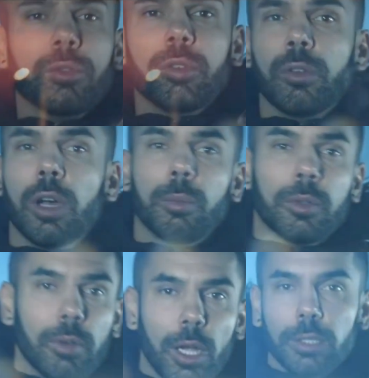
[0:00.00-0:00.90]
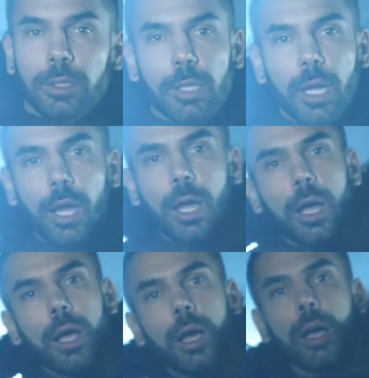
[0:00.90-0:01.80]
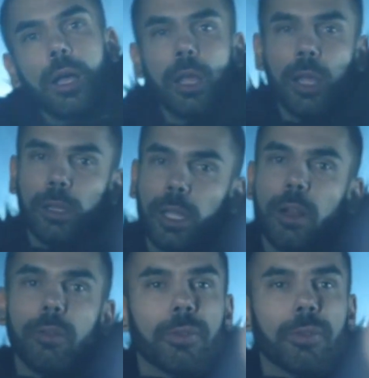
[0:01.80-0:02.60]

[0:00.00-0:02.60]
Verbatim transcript: know I'm a rock star, and that I'm